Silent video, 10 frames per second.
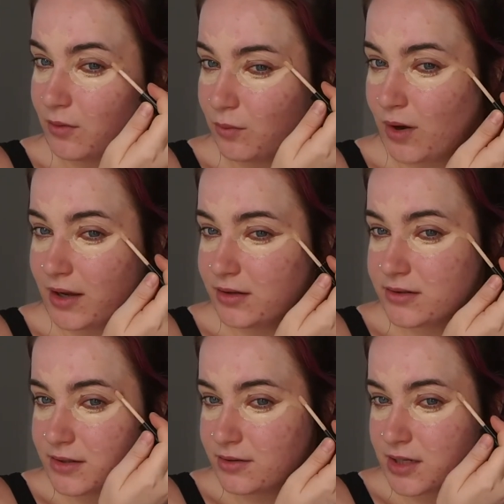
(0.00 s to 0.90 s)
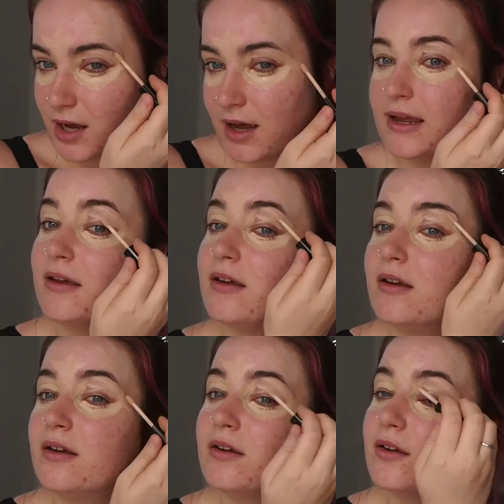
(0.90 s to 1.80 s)
why are you so
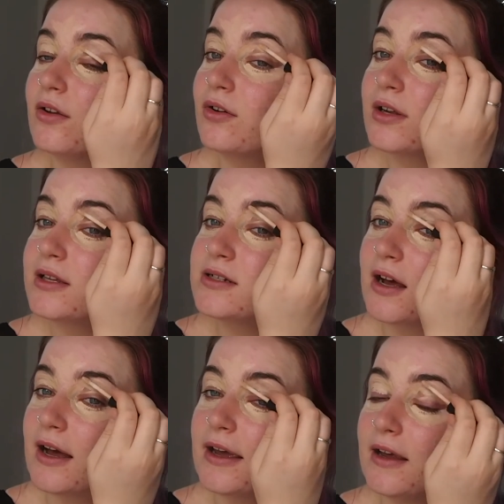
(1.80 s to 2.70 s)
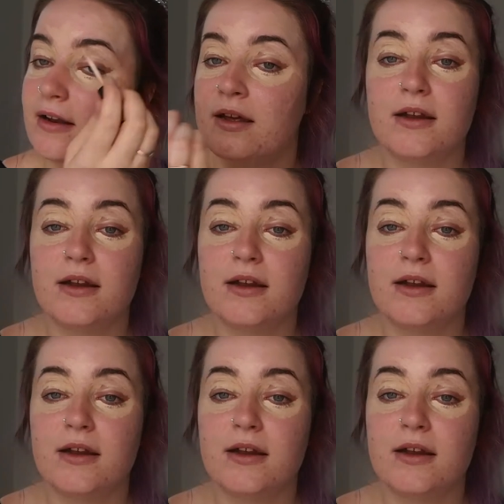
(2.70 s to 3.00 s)
tired? You look really tired.